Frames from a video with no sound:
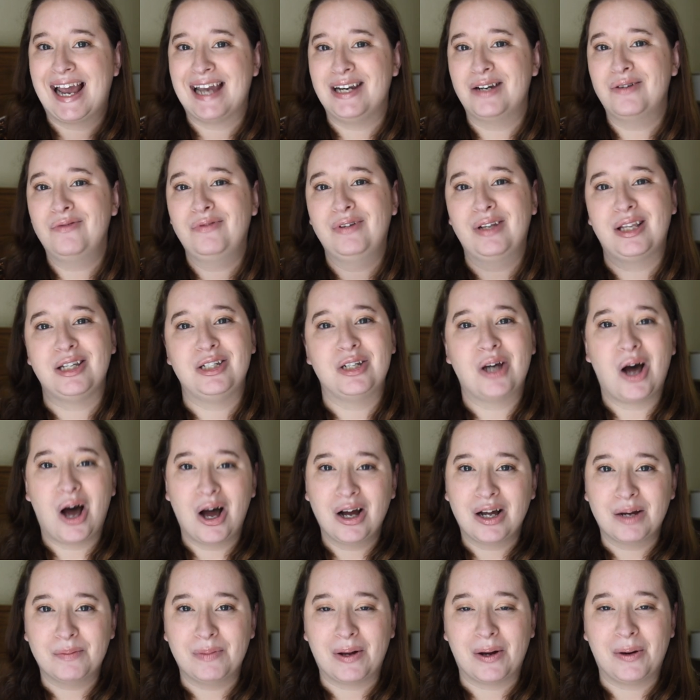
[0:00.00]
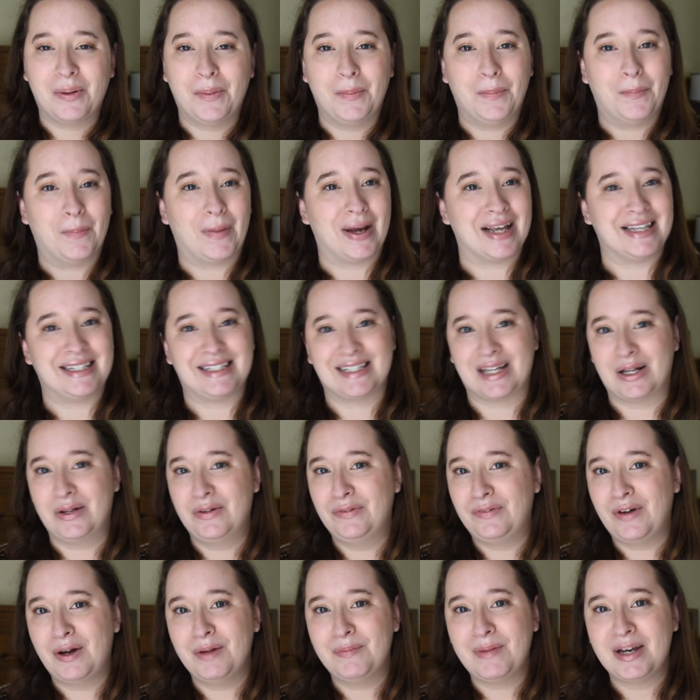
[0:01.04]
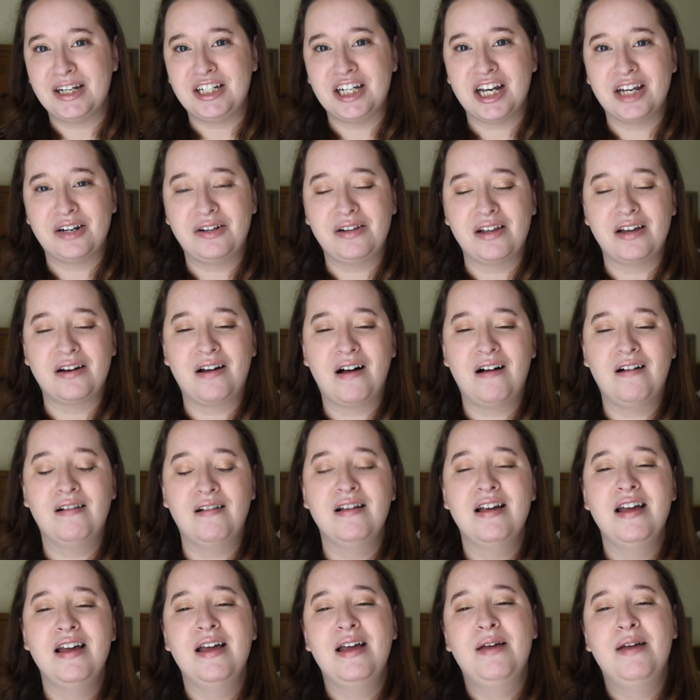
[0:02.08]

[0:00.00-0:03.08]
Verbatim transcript: I don't really talk about myself on my channel at all,